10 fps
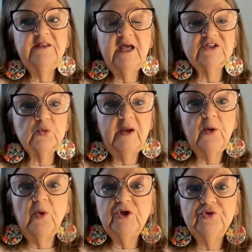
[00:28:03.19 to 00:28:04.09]
that's what I
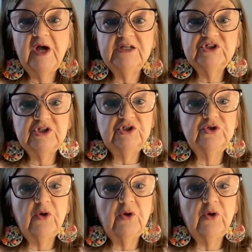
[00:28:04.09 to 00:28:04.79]
want you guys to do.